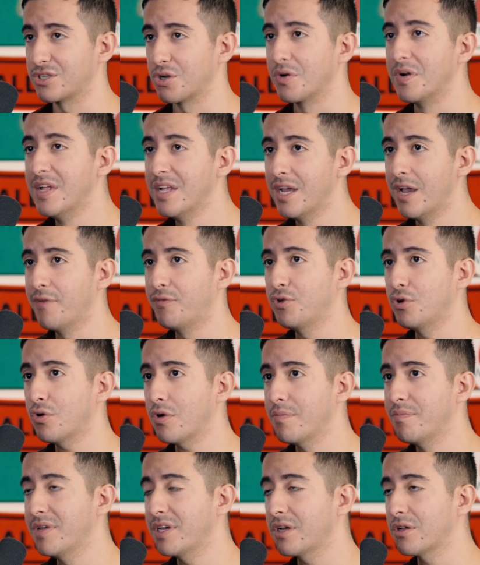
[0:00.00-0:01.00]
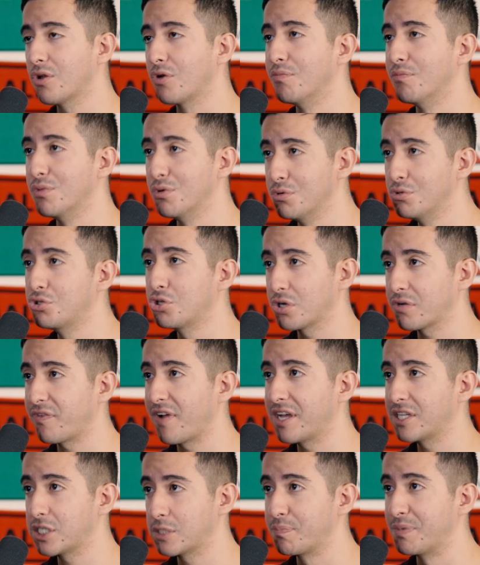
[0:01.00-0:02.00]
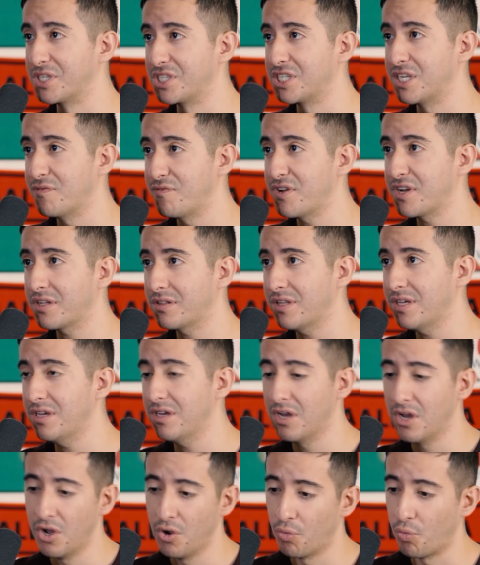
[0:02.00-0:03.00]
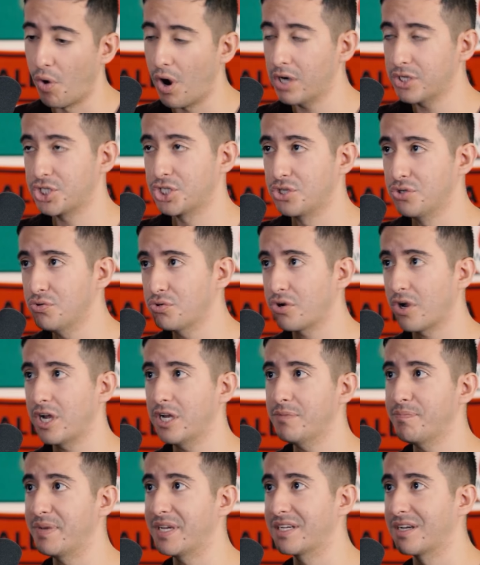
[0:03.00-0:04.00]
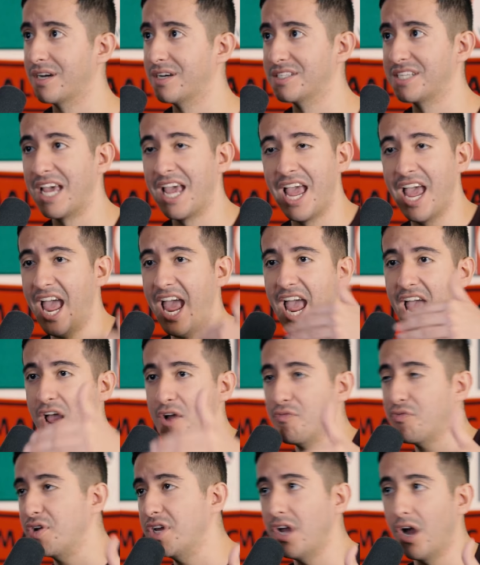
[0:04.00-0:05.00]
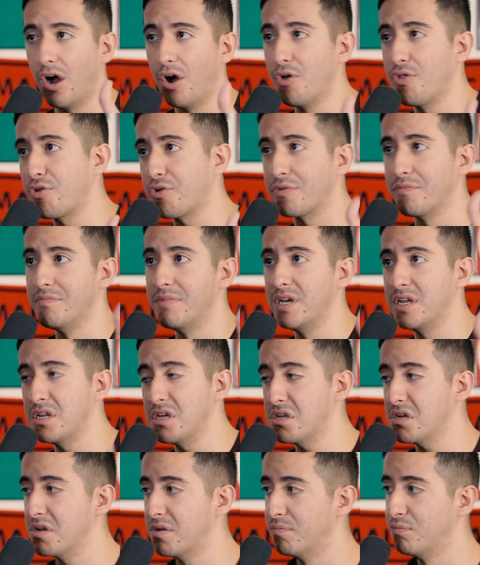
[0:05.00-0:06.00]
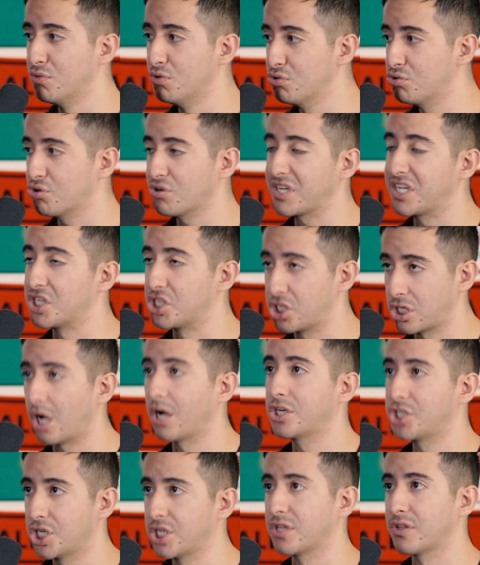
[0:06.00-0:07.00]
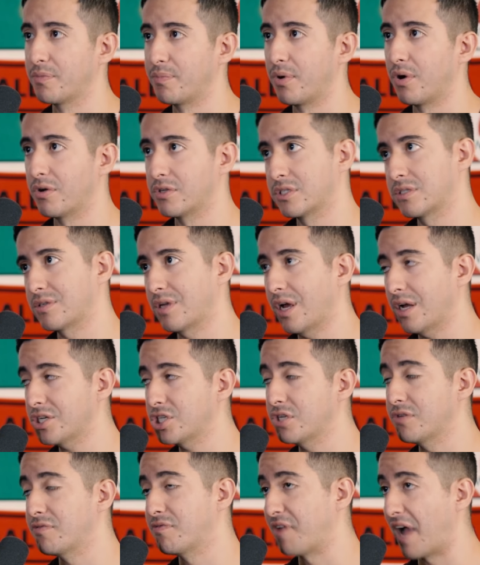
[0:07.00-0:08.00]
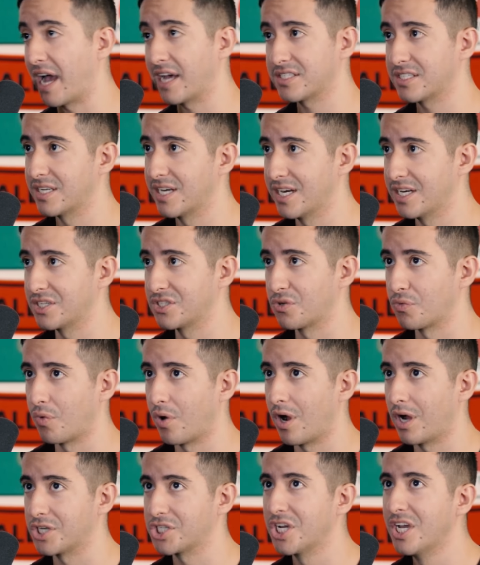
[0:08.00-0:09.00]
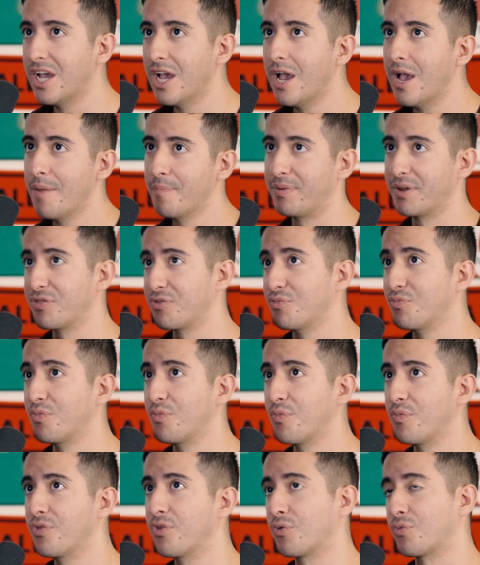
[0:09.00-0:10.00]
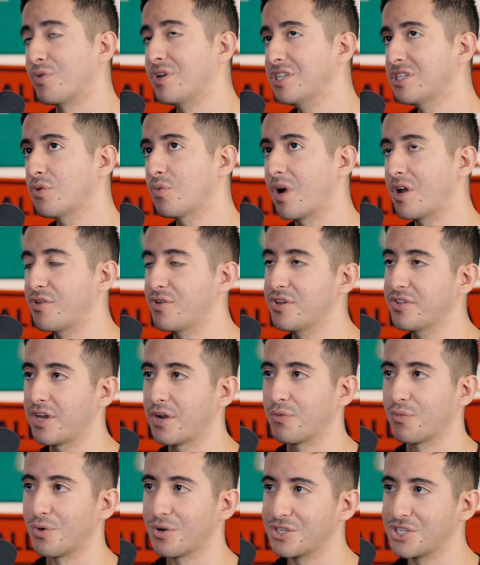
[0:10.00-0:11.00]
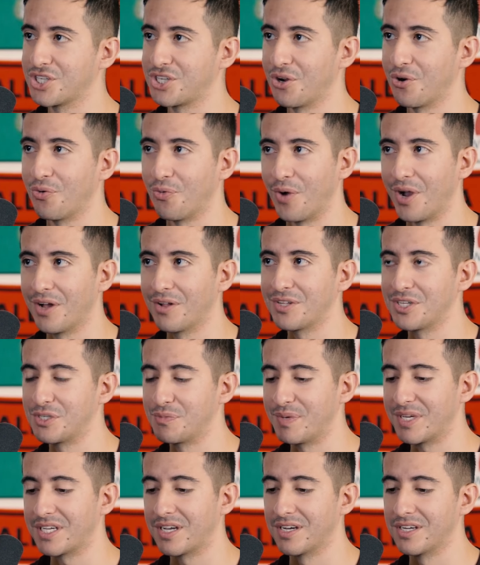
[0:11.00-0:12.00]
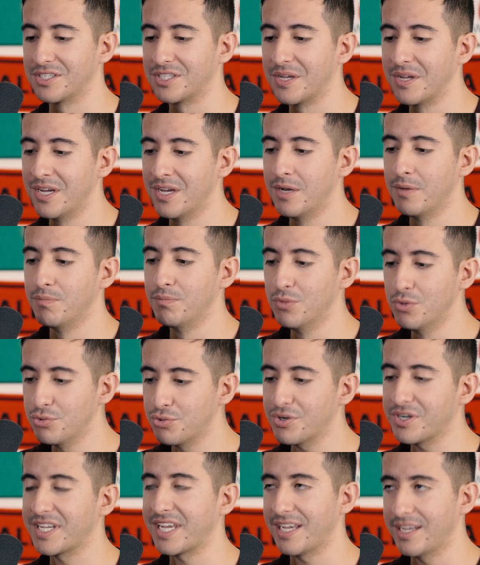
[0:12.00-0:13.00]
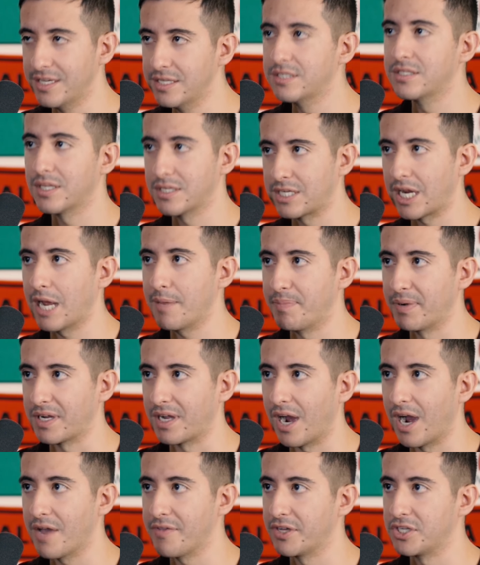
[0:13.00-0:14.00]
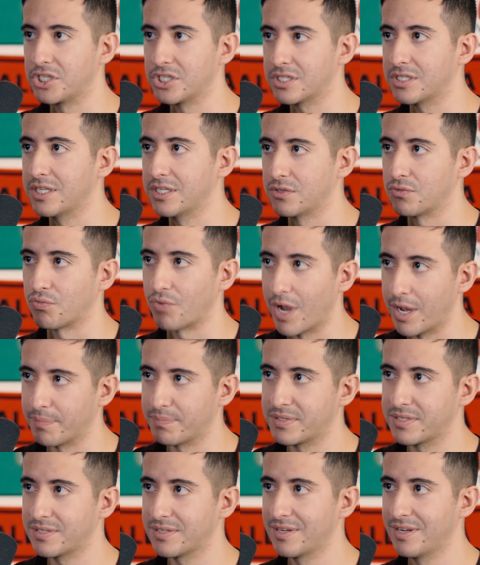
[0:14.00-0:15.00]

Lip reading: So if you're a Mikhailo Mudryk fan specifically, watch Ukraine, because every other minute, Mudryk is touching the ball. It's actually fascinating to watch. But the reason why I think that works so well is because Mudryk is the type of guy that just needs reps.